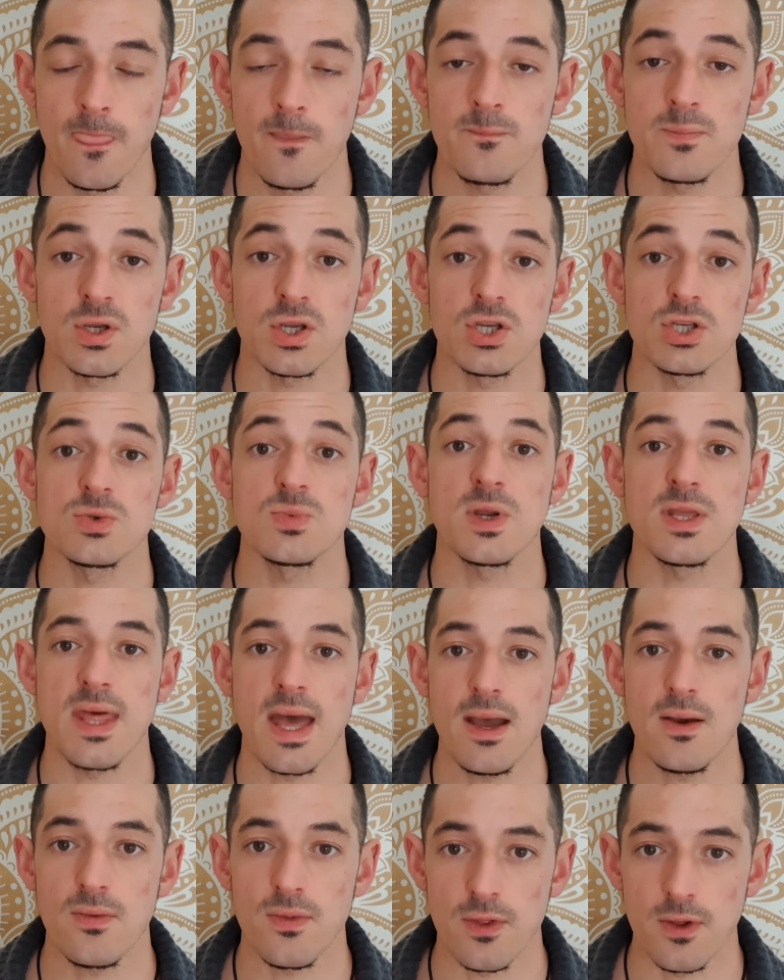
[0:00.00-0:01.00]
because
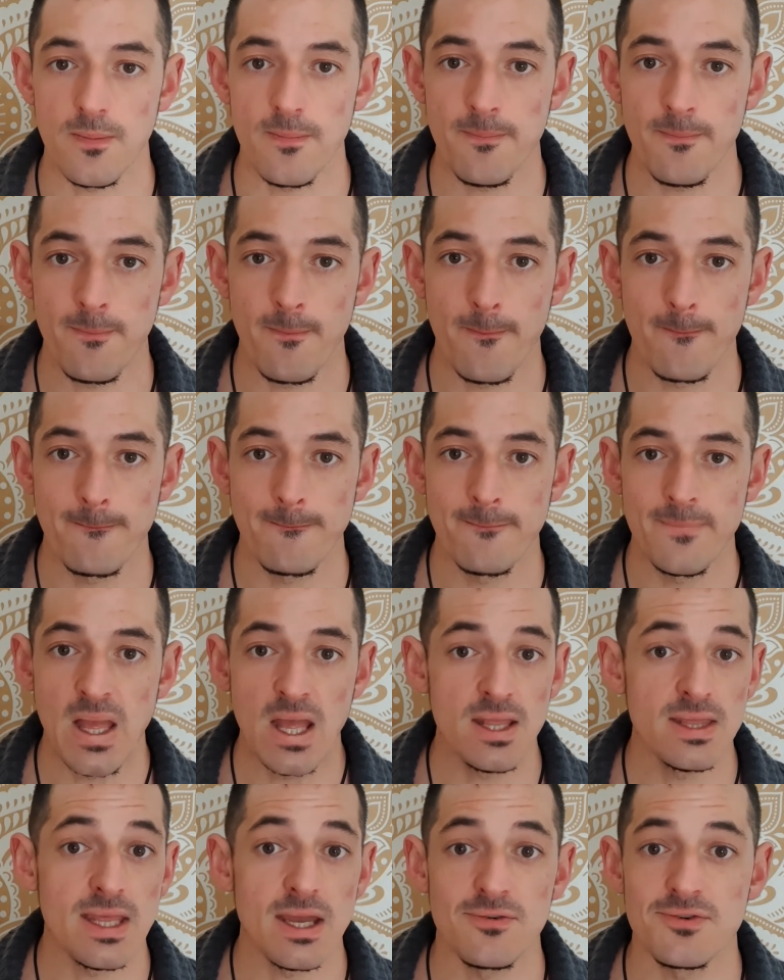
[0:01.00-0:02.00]
without them,
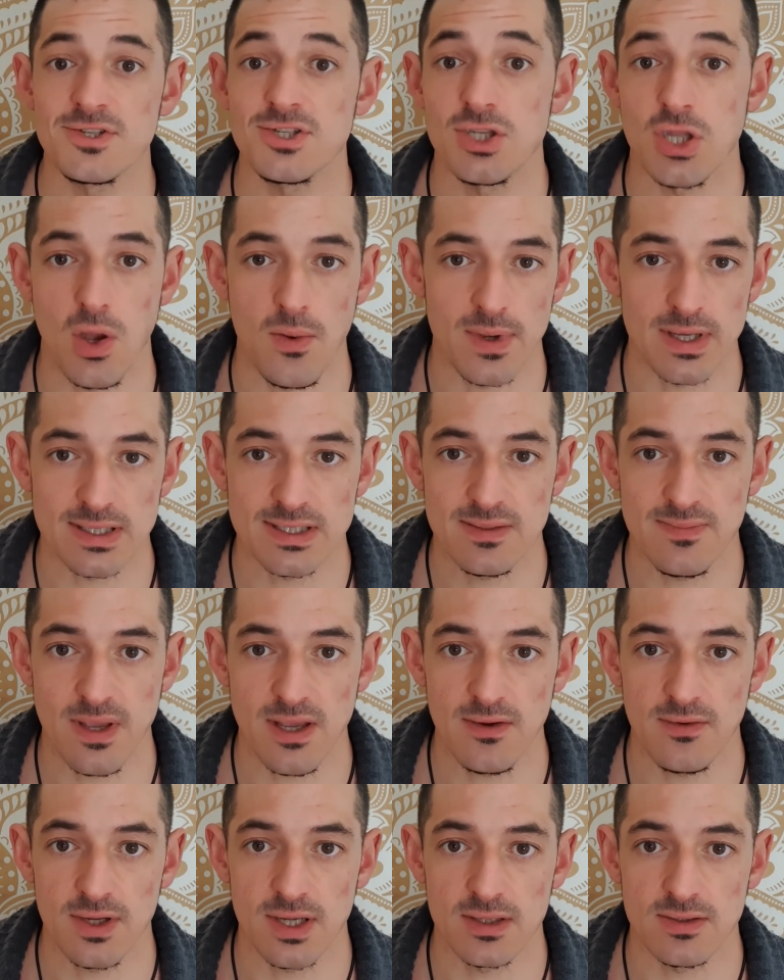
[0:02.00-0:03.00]
there is no
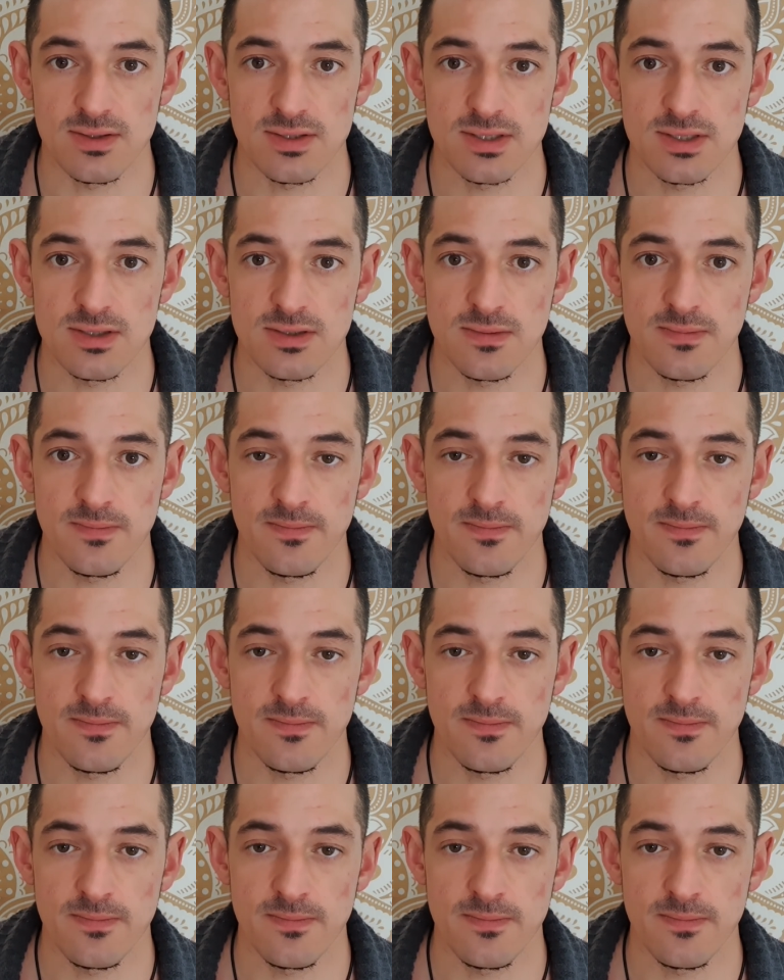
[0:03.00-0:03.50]
experience.